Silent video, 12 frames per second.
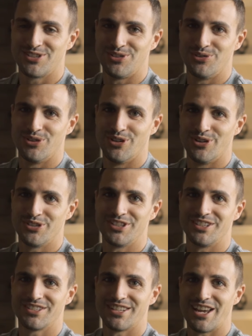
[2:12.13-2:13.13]
to the
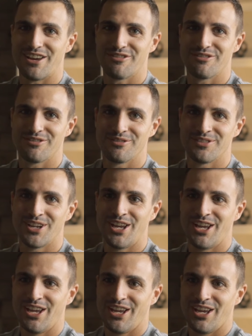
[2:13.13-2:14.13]
nursing staff.
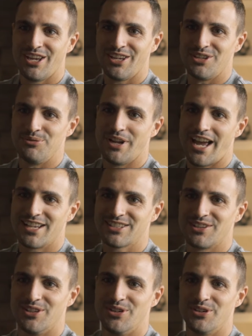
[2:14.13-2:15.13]
He would
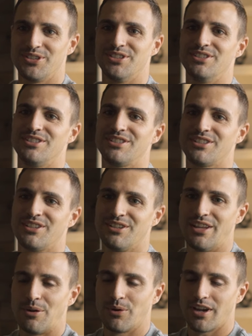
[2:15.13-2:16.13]
ask the nurses
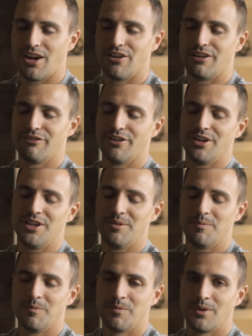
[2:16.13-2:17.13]
that were caring for
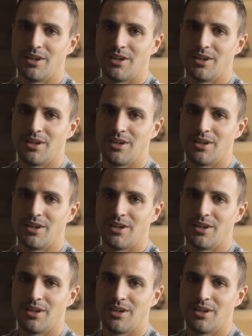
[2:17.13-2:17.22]
him